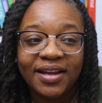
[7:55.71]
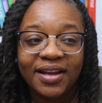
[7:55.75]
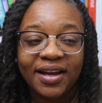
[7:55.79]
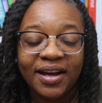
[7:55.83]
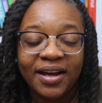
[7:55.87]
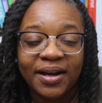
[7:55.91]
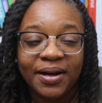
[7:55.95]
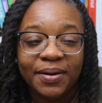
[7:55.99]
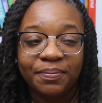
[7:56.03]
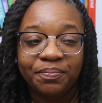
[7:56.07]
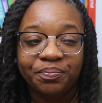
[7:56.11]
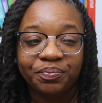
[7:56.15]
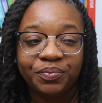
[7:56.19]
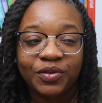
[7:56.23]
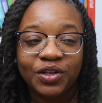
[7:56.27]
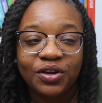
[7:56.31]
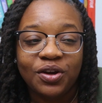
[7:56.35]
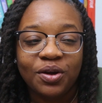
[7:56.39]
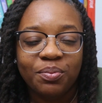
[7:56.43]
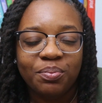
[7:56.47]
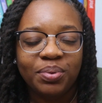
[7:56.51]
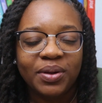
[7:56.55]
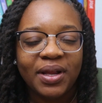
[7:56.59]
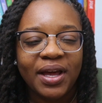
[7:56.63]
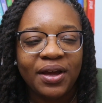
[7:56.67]
you
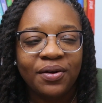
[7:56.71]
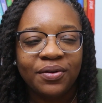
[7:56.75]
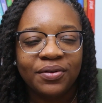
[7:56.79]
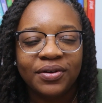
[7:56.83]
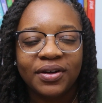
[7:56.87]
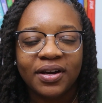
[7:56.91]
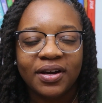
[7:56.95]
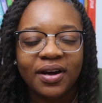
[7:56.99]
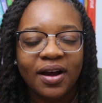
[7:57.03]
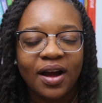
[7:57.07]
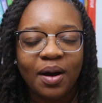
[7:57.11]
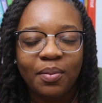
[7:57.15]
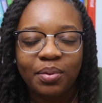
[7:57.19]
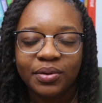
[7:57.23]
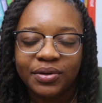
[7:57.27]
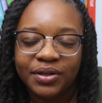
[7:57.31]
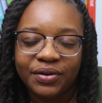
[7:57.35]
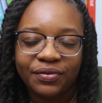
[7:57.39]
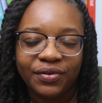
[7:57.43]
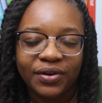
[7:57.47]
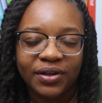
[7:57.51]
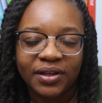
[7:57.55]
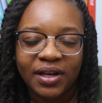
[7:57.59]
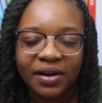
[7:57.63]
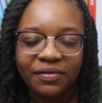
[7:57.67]
could play on a couple
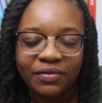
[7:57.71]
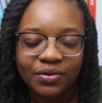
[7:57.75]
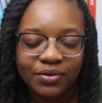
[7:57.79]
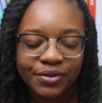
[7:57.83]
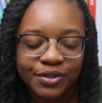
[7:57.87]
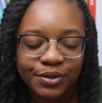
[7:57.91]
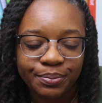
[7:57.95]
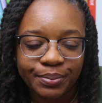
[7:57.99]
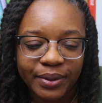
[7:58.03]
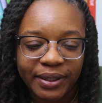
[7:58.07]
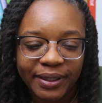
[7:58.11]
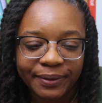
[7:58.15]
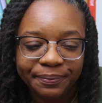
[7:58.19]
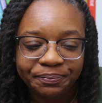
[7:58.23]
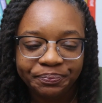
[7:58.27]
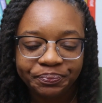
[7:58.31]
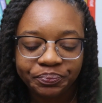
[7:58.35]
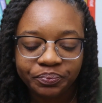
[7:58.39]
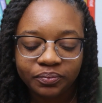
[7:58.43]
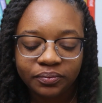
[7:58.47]
different levels, but